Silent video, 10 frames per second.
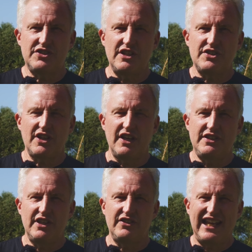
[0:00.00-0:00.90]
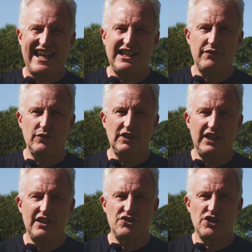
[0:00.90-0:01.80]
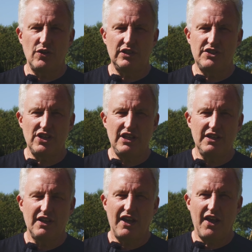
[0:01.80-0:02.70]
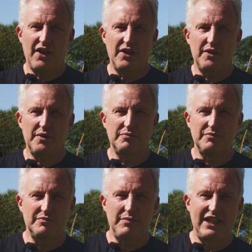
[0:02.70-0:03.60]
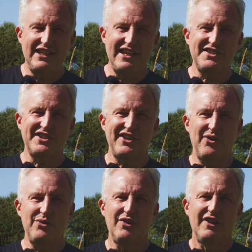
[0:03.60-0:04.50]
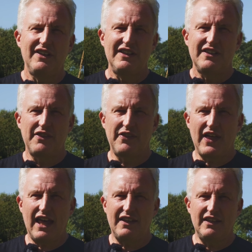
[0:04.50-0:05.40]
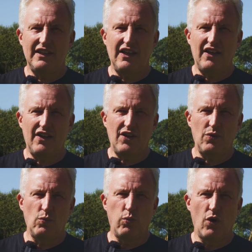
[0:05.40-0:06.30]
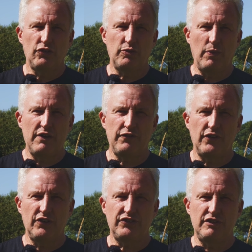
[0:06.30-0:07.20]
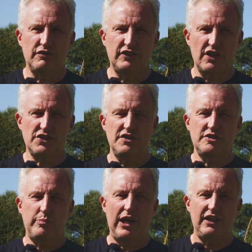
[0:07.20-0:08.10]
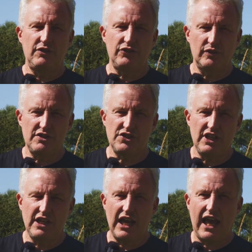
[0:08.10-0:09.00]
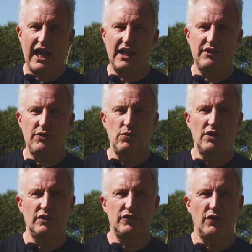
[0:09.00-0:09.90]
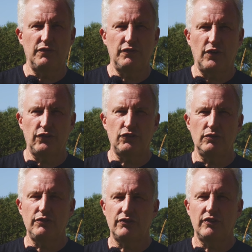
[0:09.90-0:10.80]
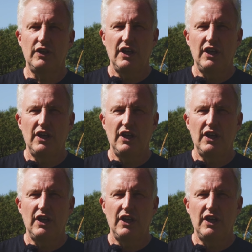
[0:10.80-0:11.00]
since I did an A-level in geology many years ago. That was my first introduction to paleontology and the world of fossils.